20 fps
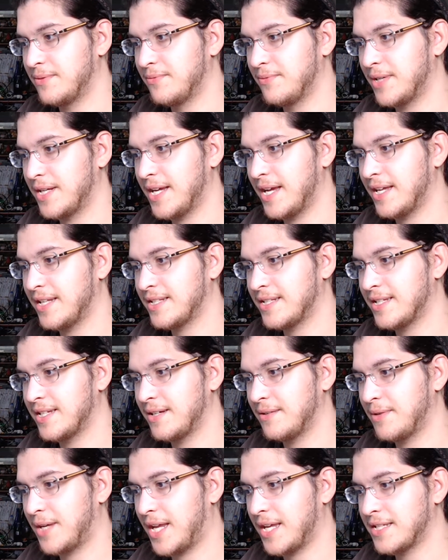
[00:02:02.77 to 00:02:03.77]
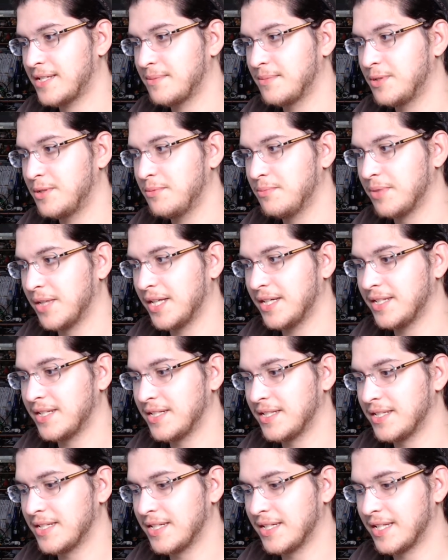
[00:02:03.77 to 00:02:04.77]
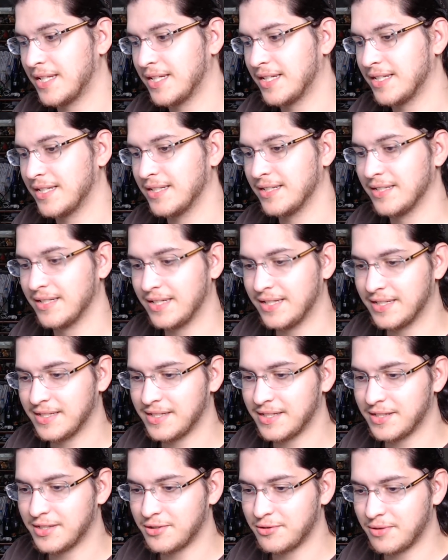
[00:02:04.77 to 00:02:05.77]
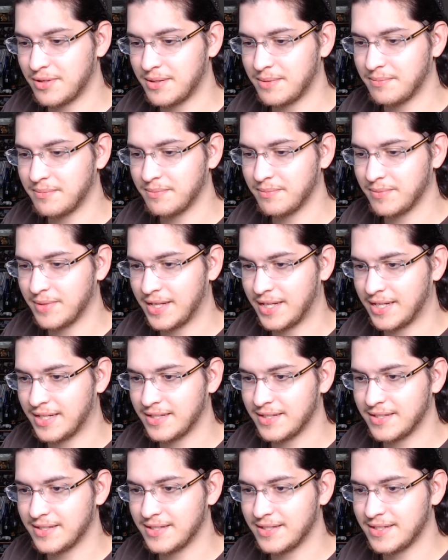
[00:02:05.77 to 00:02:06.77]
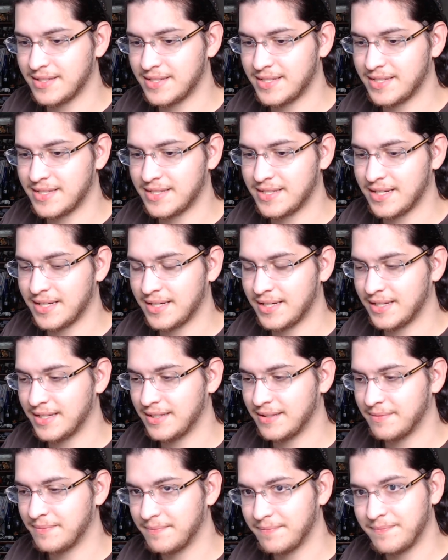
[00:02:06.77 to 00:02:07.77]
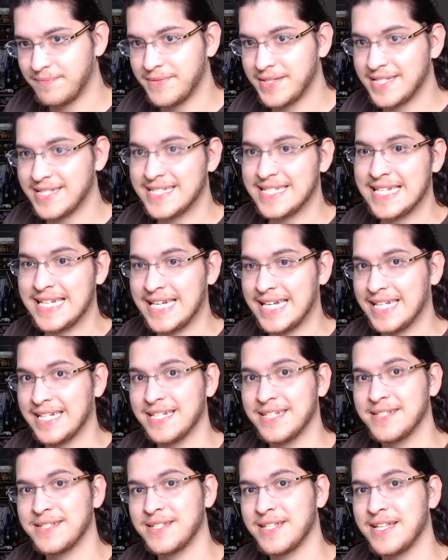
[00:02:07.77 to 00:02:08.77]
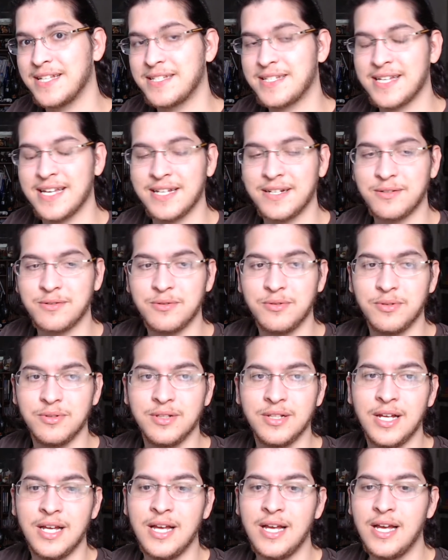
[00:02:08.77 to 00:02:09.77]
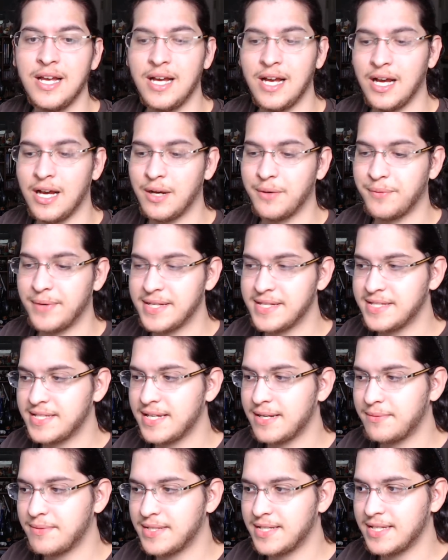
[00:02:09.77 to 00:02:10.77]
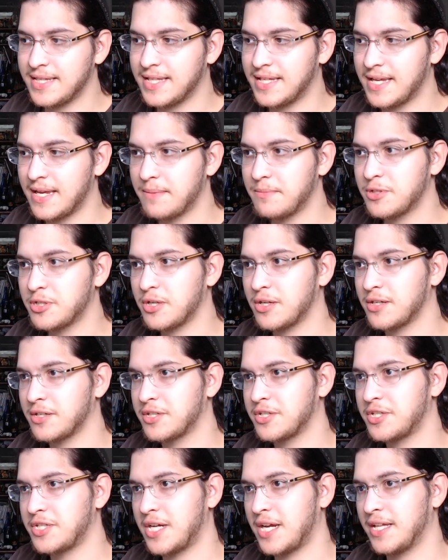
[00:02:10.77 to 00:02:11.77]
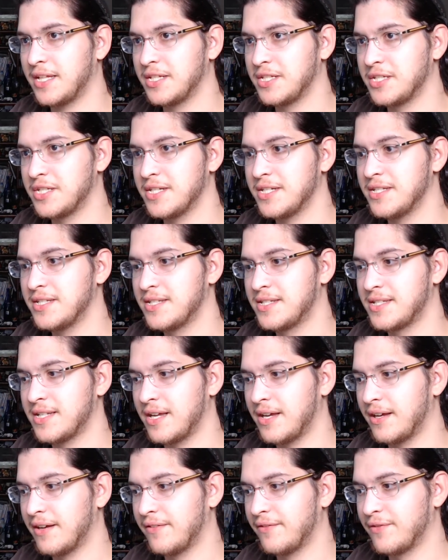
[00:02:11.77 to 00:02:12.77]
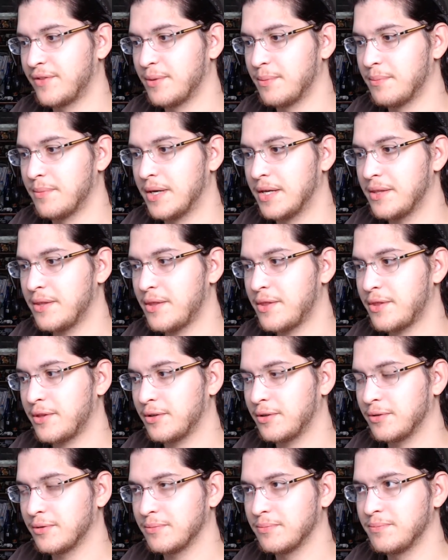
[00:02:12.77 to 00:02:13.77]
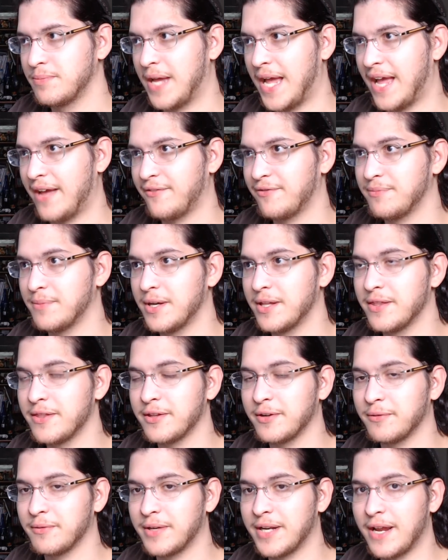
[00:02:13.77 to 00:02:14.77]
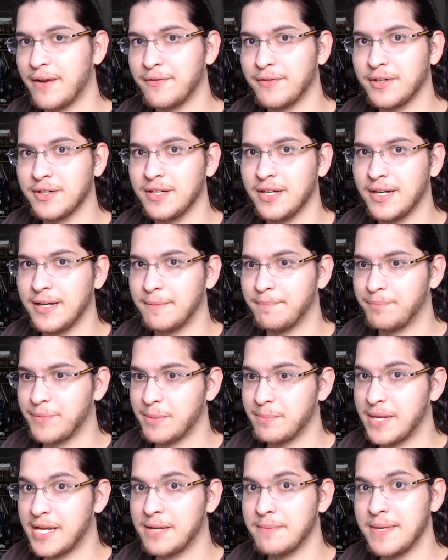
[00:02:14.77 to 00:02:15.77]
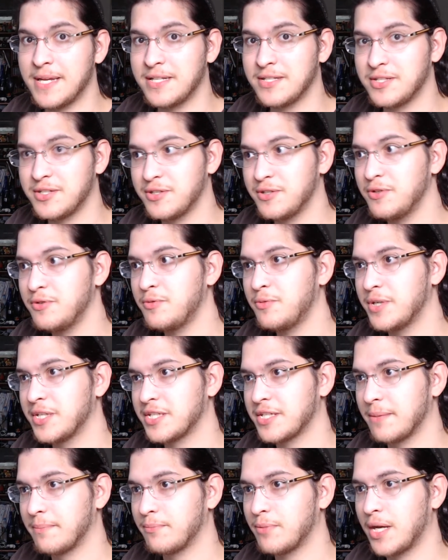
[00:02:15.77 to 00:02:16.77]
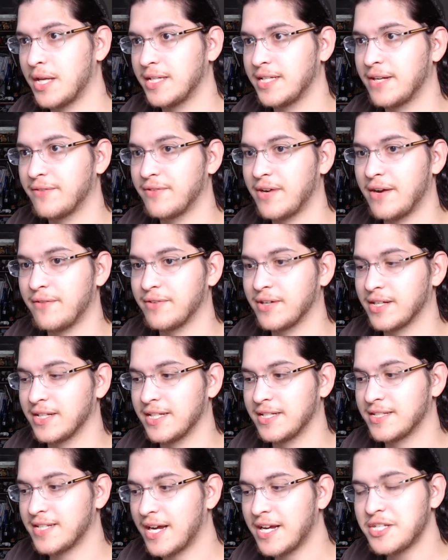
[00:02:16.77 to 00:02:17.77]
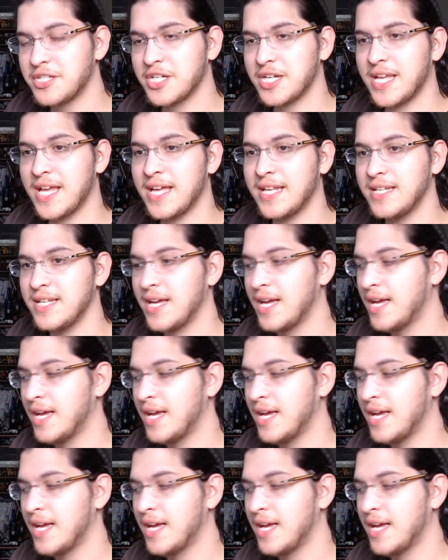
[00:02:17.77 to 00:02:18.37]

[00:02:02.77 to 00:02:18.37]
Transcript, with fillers: got some new blood into the stream scene, so that's kind of cool. Wednesday we did the Game Sharks challenges of the month or half month or whatever. Mega Man 2, which I'm probably never ever gonna touch again,